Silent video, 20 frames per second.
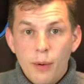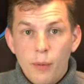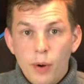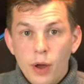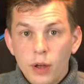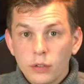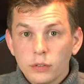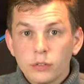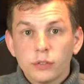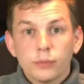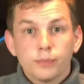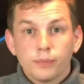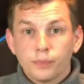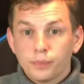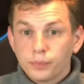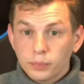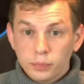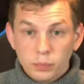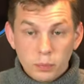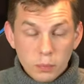the networks
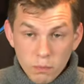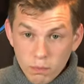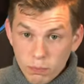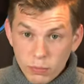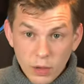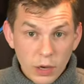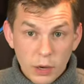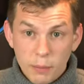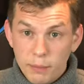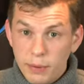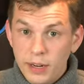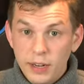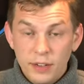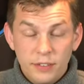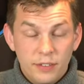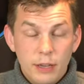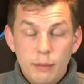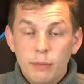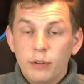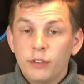
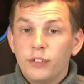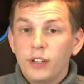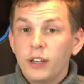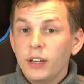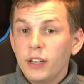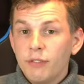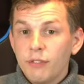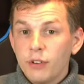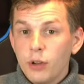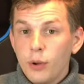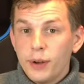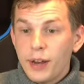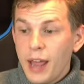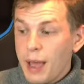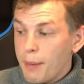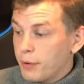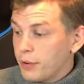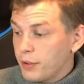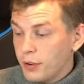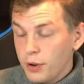completely seamless, didn't even know it
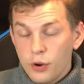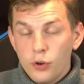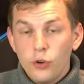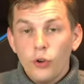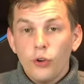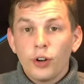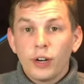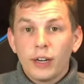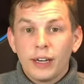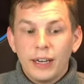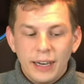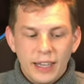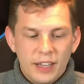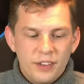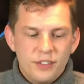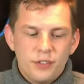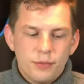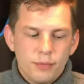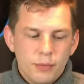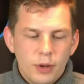happened, not a
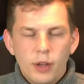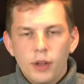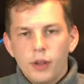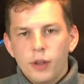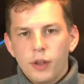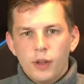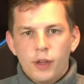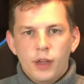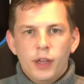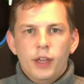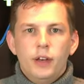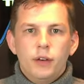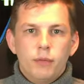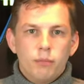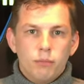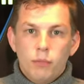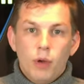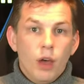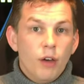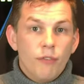glitch
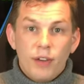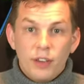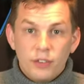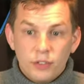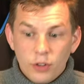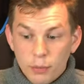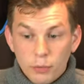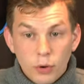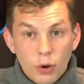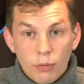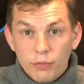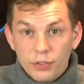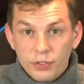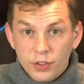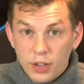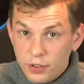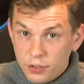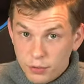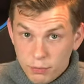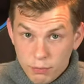in a FaceTime
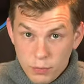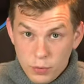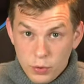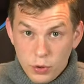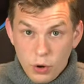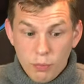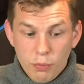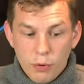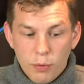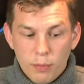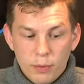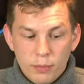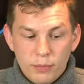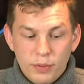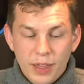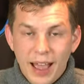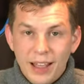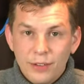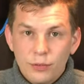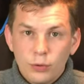conversation, no
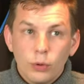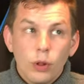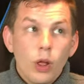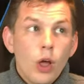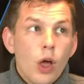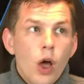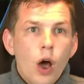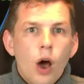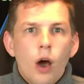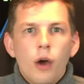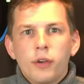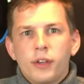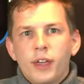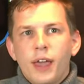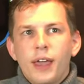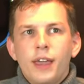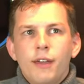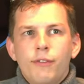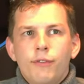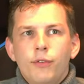problems at all.
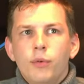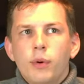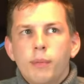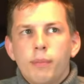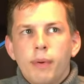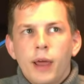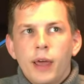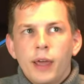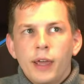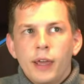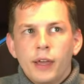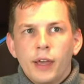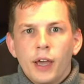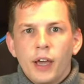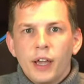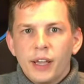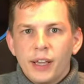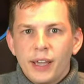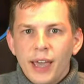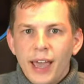Okay, if you were
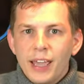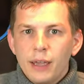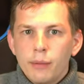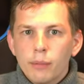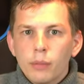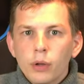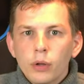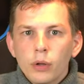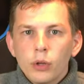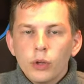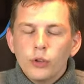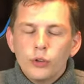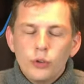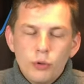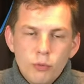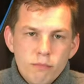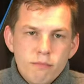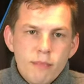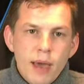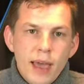playing a game,
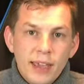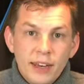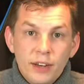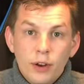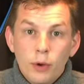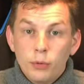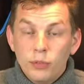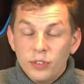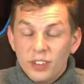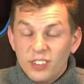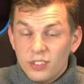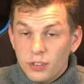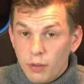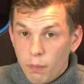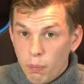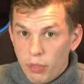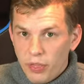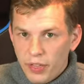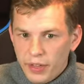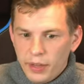you may notice
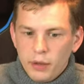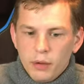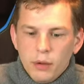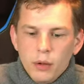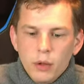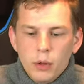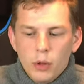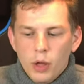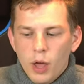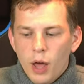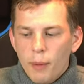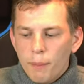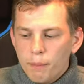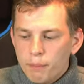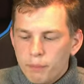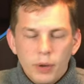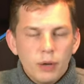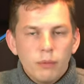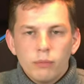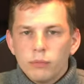something,
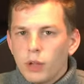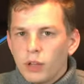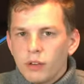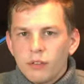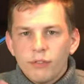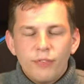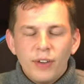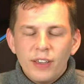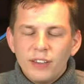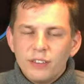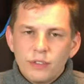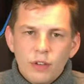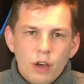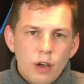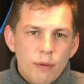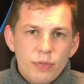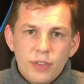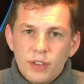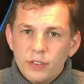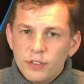um, but like
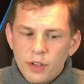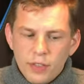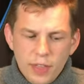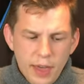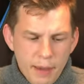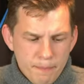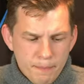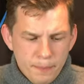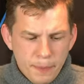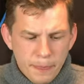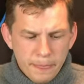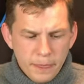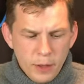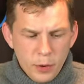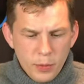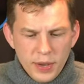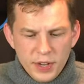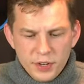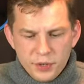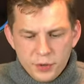FaceTime, things like that,
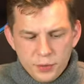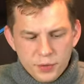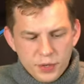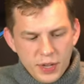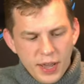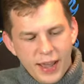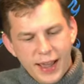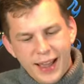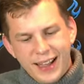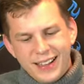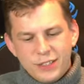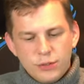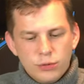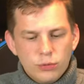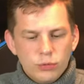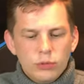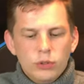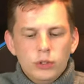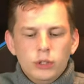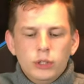no issues at
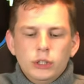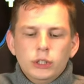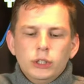all.